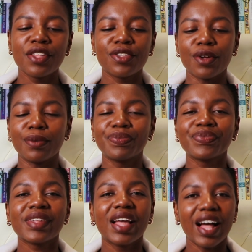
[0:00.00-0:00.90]
So
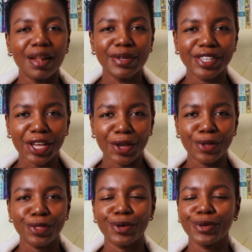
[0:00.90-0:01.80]
I'll be taking
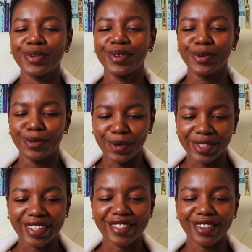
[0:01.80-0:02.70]
you through
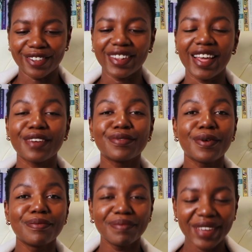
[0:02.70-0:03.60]
what this looks like
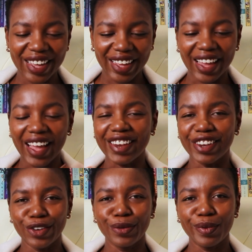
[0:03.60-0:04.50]
for me,
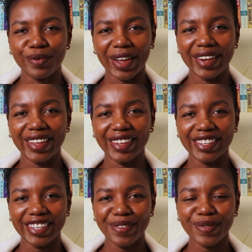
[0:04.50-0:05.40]
and you'll be finding
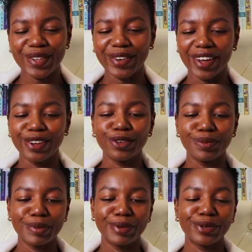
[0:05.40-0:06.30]
tips on how to
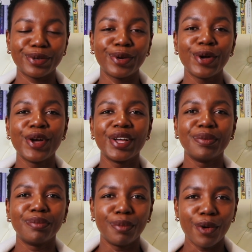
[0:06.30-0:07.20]
be able to
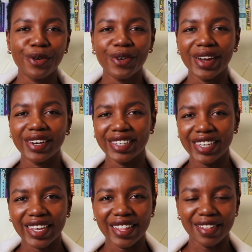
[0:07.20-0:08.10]
borrow and
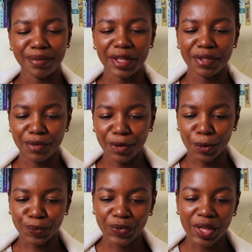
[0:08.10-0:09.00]
take in some things for
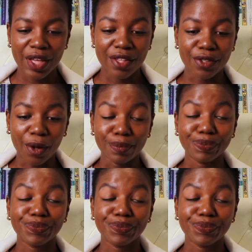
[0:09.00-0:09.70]
you. So